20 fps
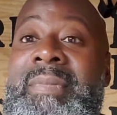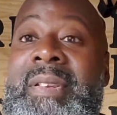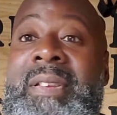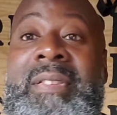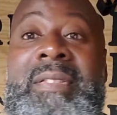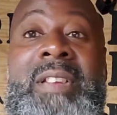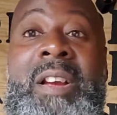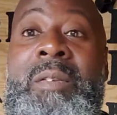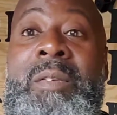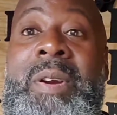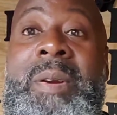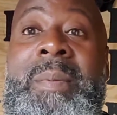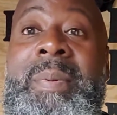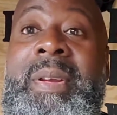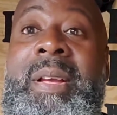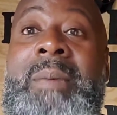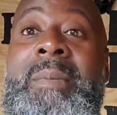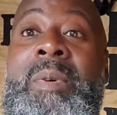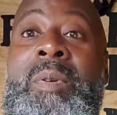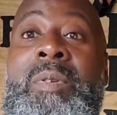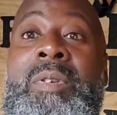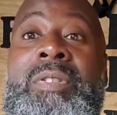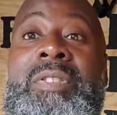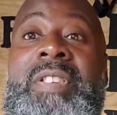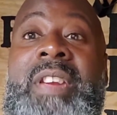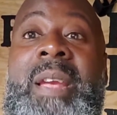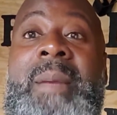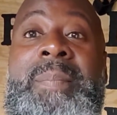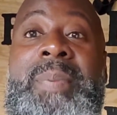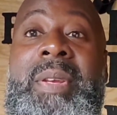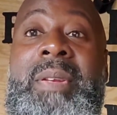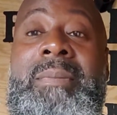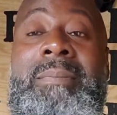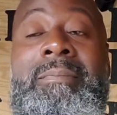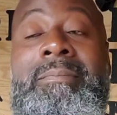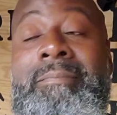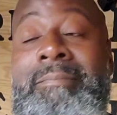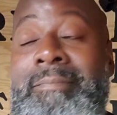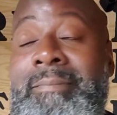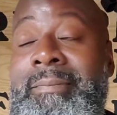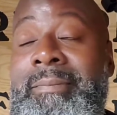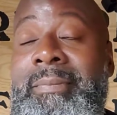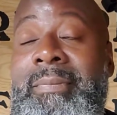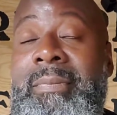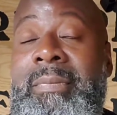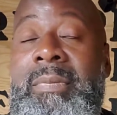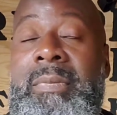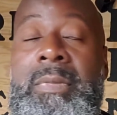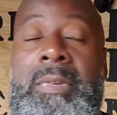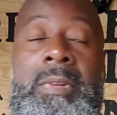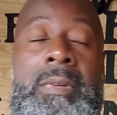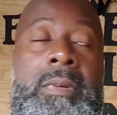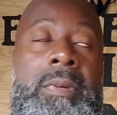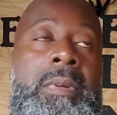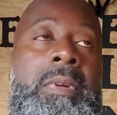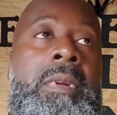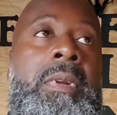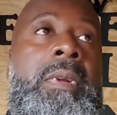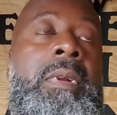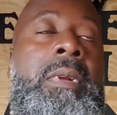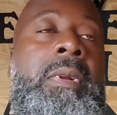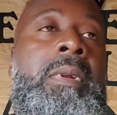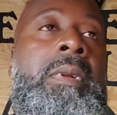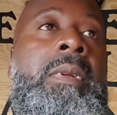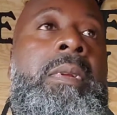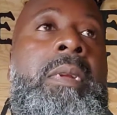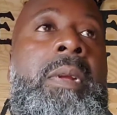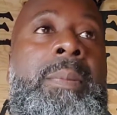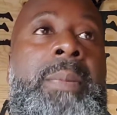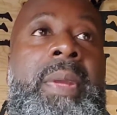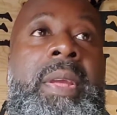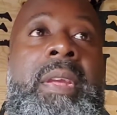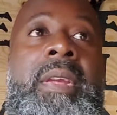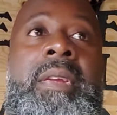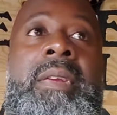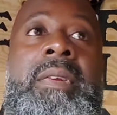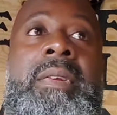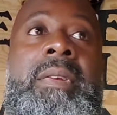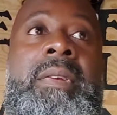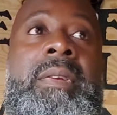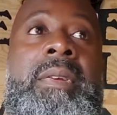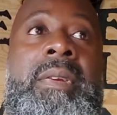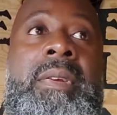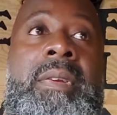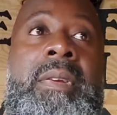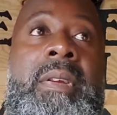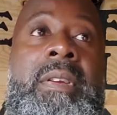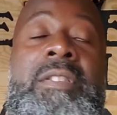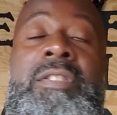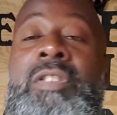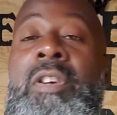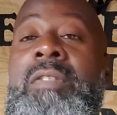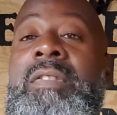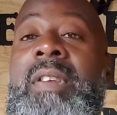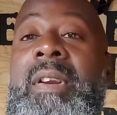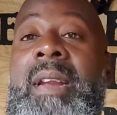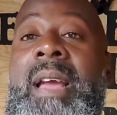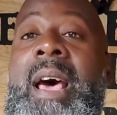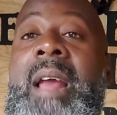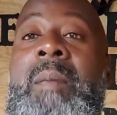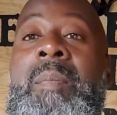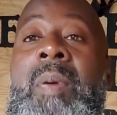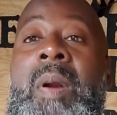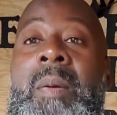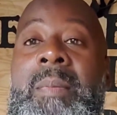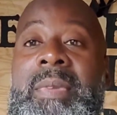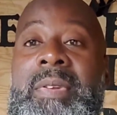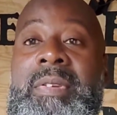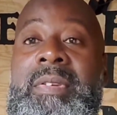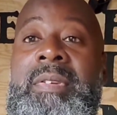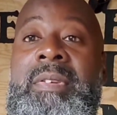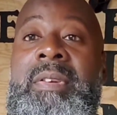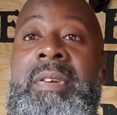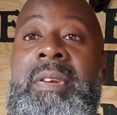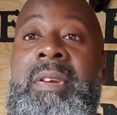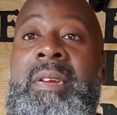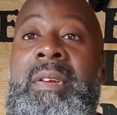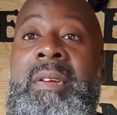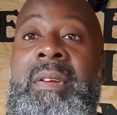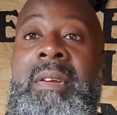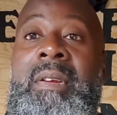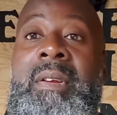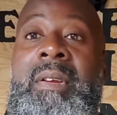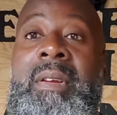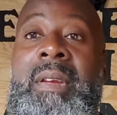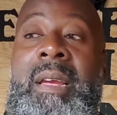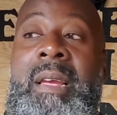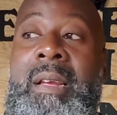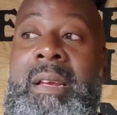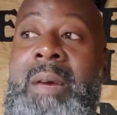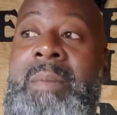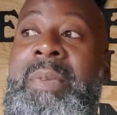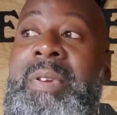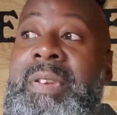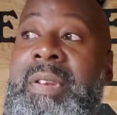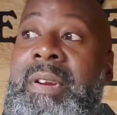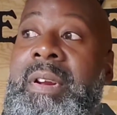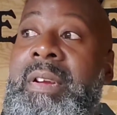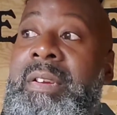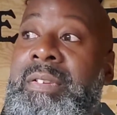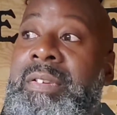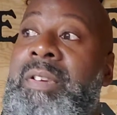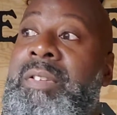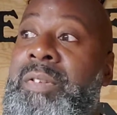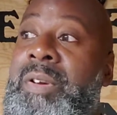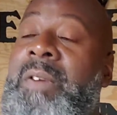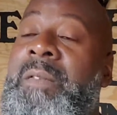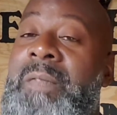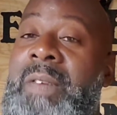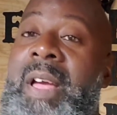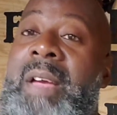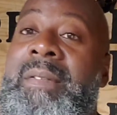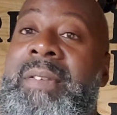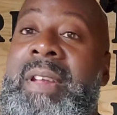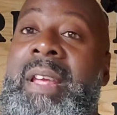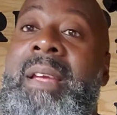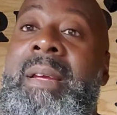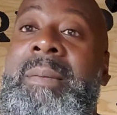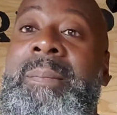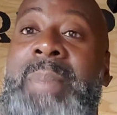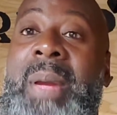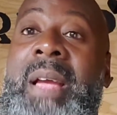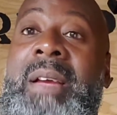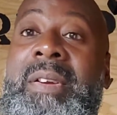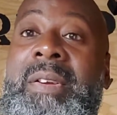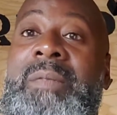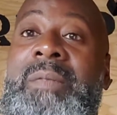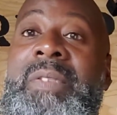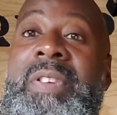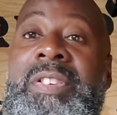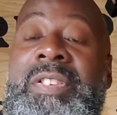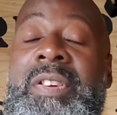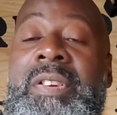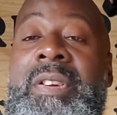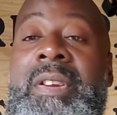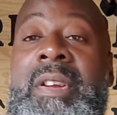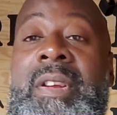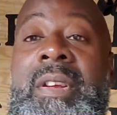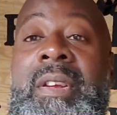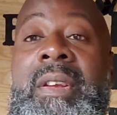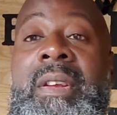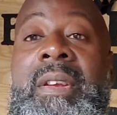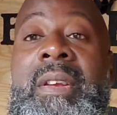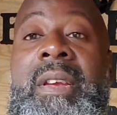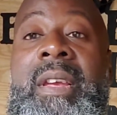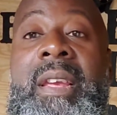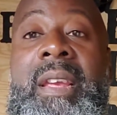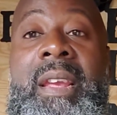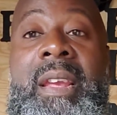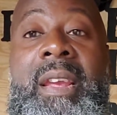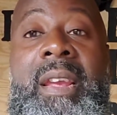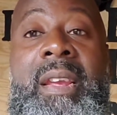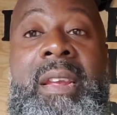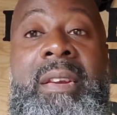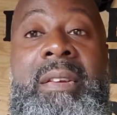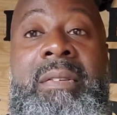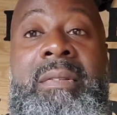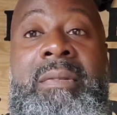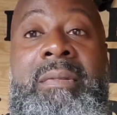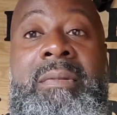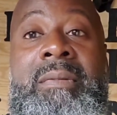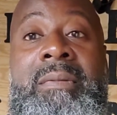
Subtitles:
He's already become a world champion. I mean, he shows a lot of promise at coming to the 135-pound division and